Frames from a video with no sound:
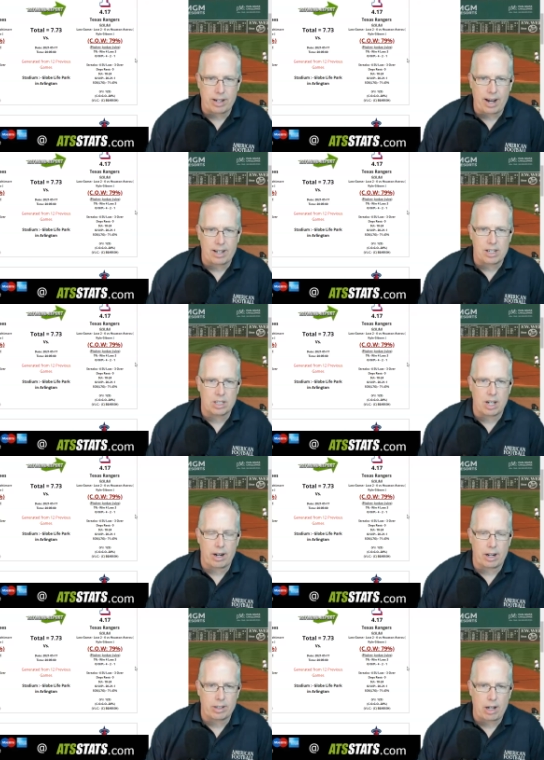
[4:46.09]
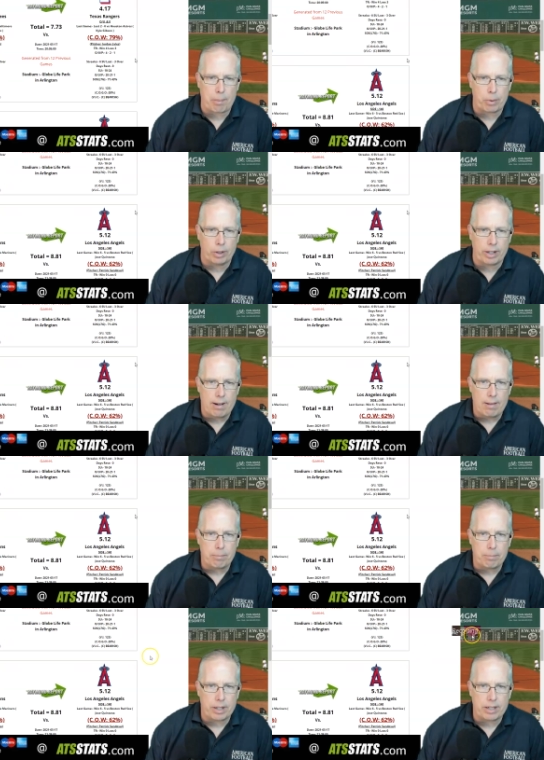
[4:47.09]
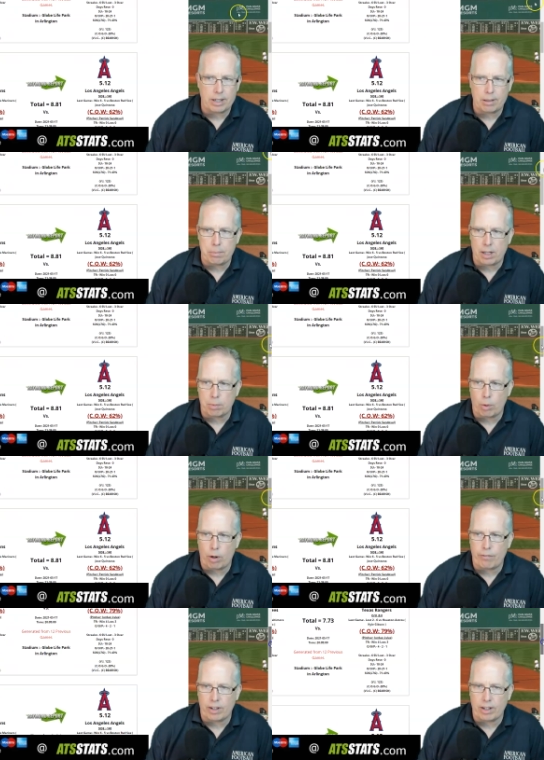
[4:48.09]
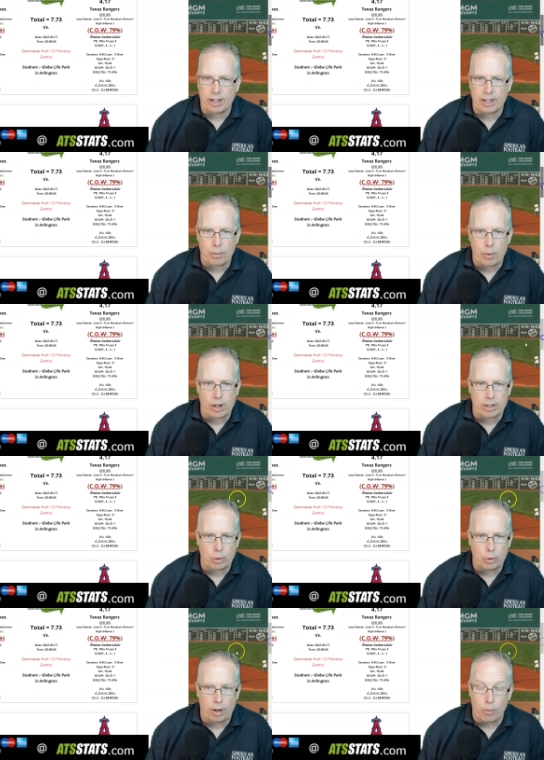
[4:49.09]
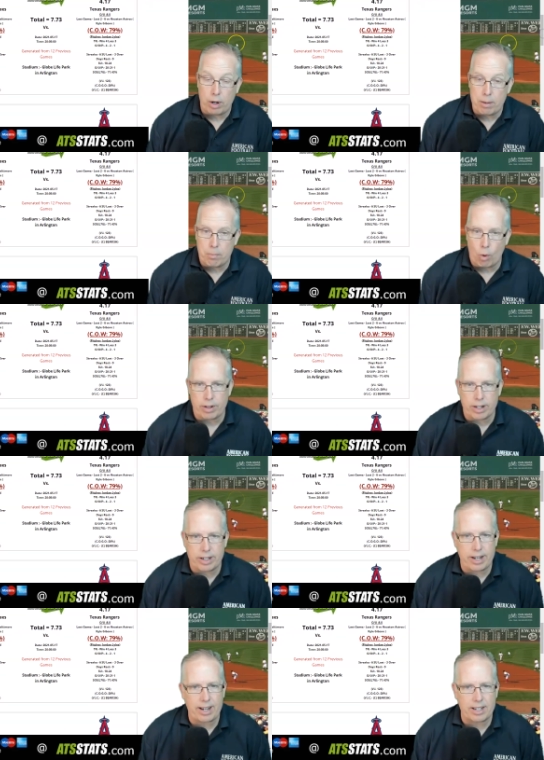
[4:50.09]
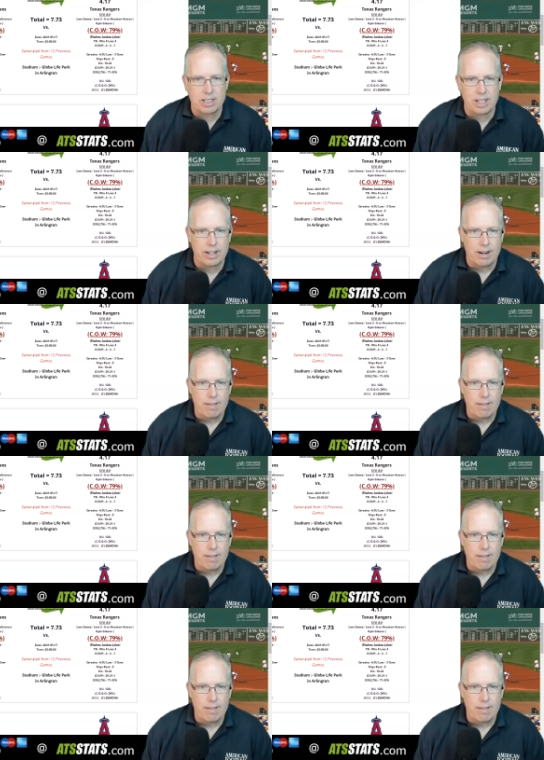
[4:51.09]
Yankees got on top early, but uh, Baltimore felt like they wanted to uh, win more than the Yankees did.